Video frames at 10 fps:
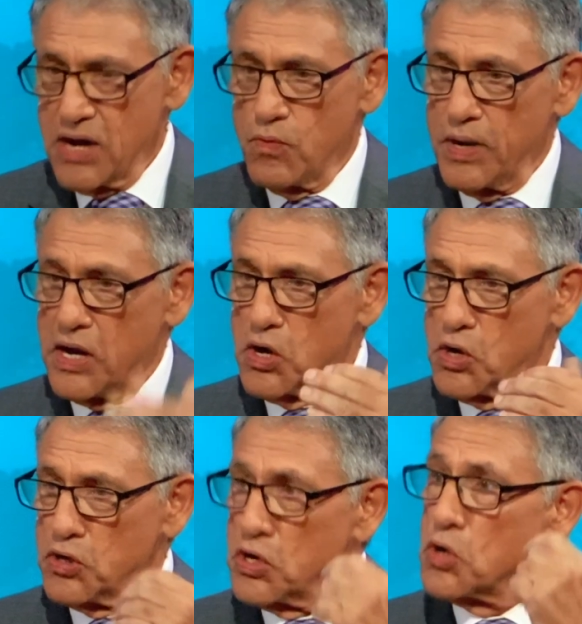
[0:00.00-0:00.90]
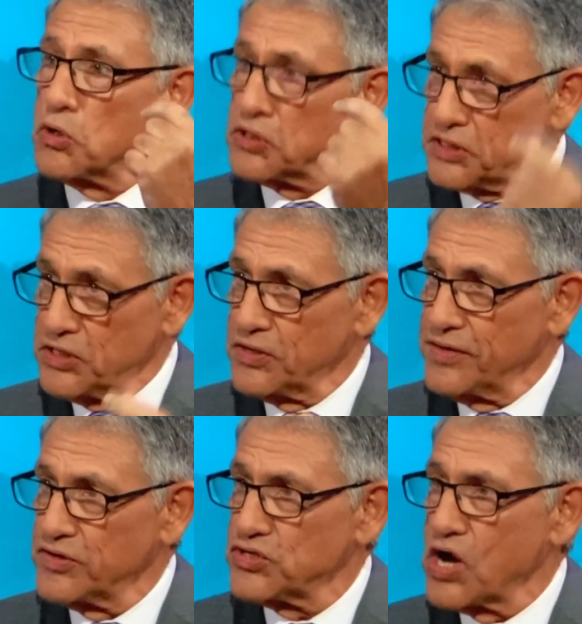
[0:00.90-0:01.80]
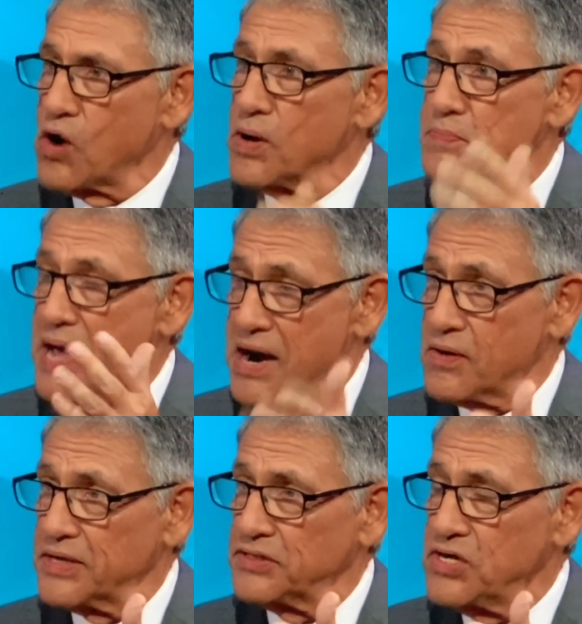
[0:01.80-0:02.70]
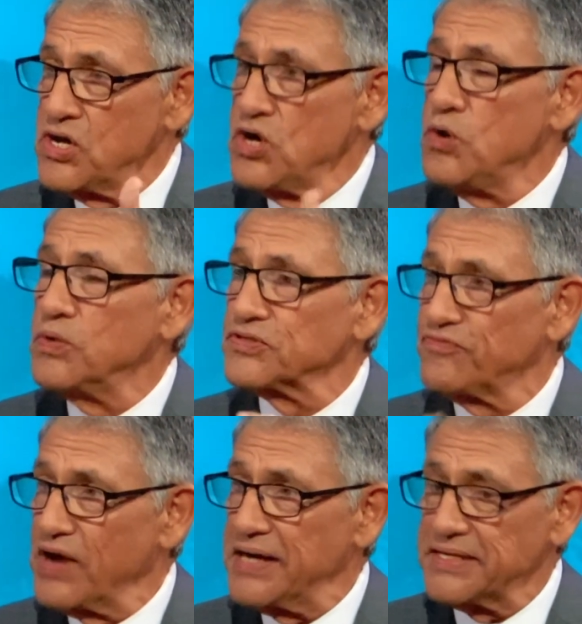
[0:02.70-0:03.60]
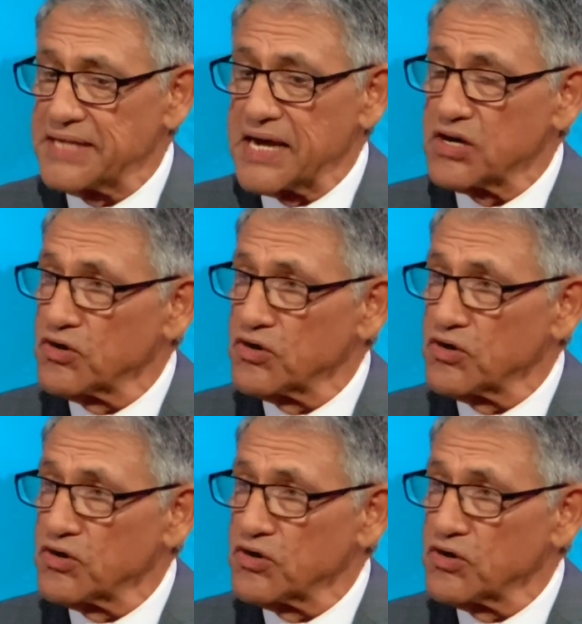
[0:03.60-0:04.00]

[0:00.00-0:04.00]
We heard earlier in the show a parent who was afraid to take her